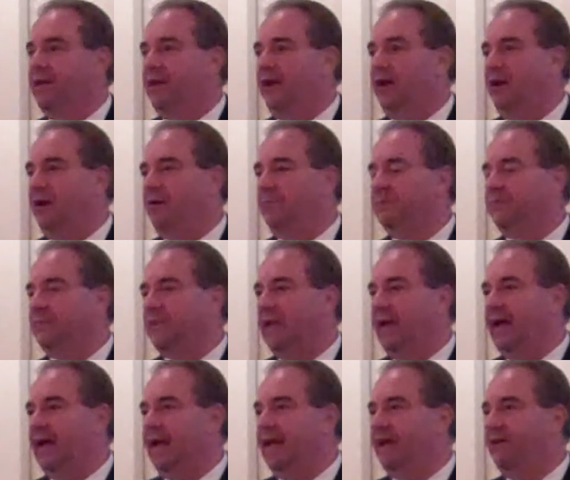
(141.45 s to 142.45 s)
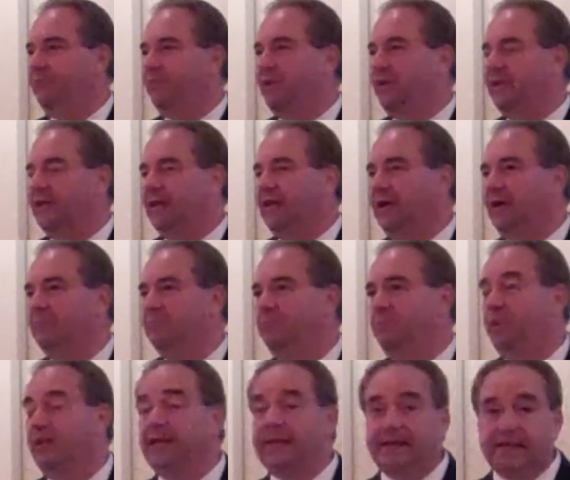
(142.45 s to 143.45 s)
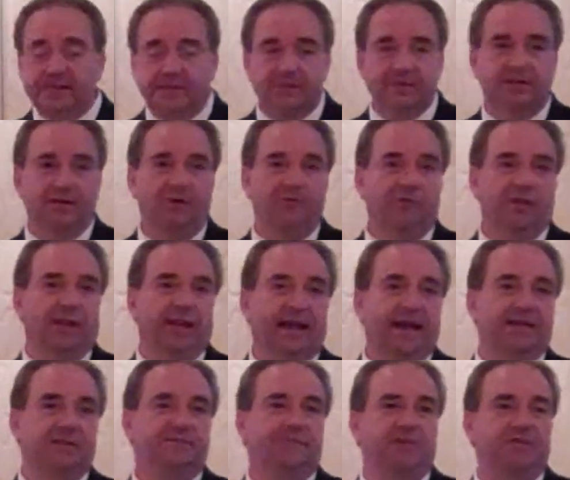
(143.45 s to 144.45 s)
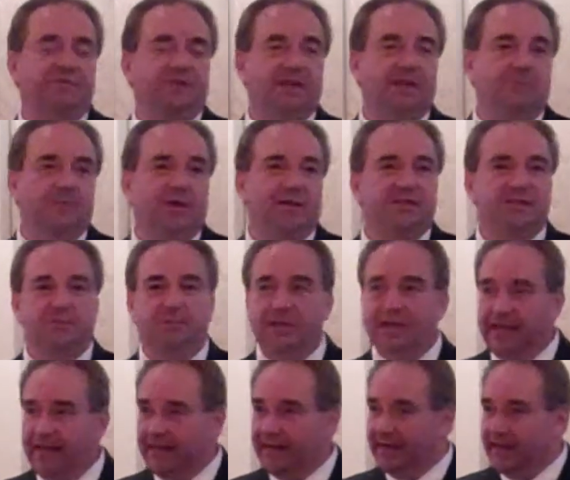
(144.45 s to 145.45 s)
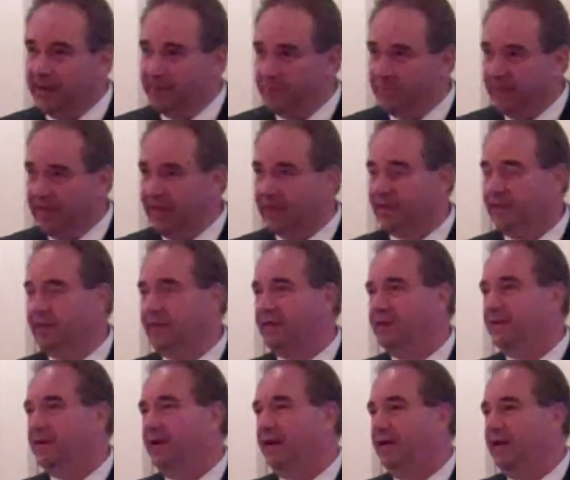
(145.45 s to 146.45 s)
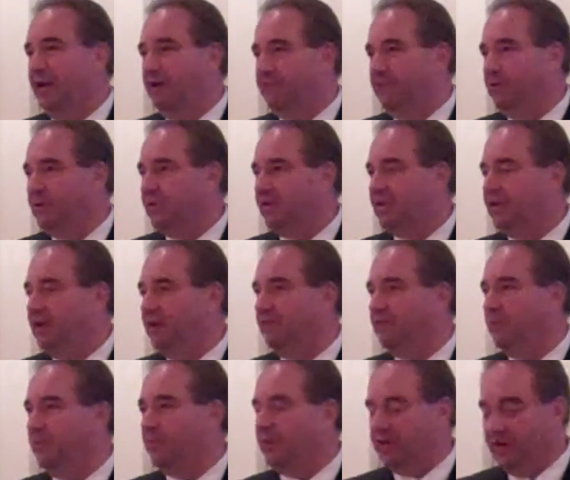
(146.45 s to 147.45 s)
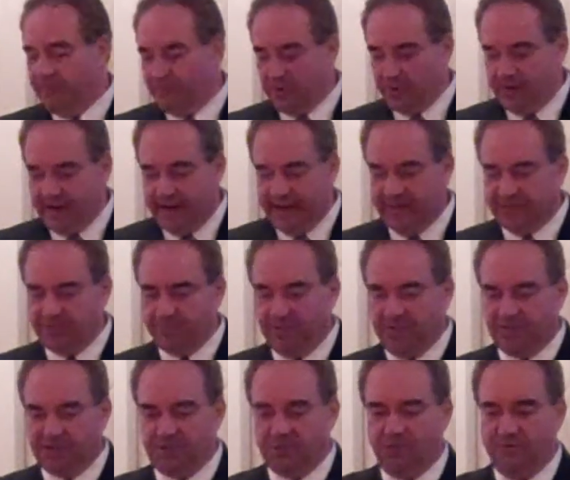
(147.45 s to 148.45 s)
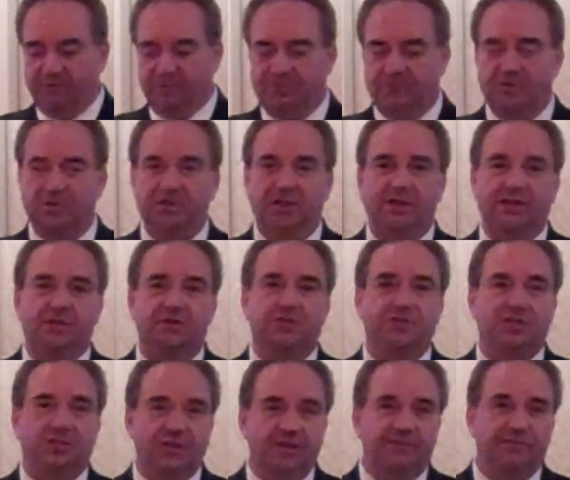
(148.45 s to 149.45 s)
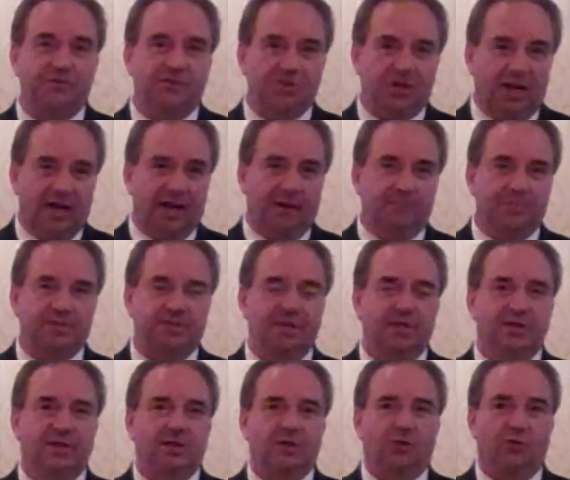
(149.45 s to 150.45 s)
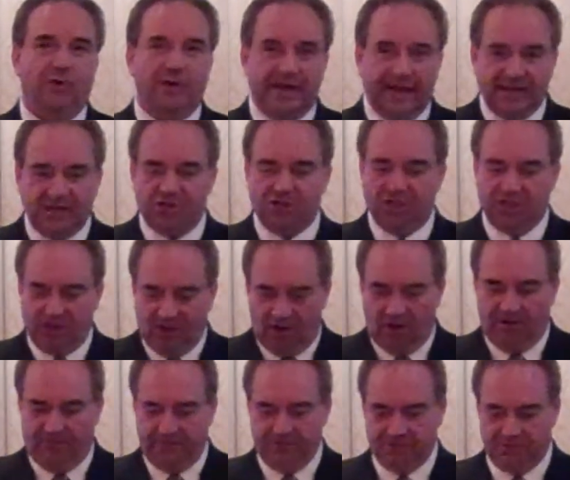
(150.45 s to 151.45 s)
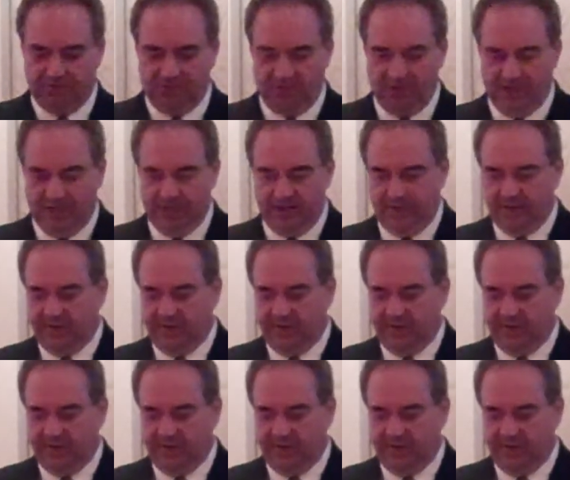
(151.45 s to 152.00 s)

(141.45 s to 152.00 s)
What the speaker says: I have been pleased over the last 15 months to be heading up that effort. The governor asked me to serve as Virginia's Chief Jobs Creation Officer.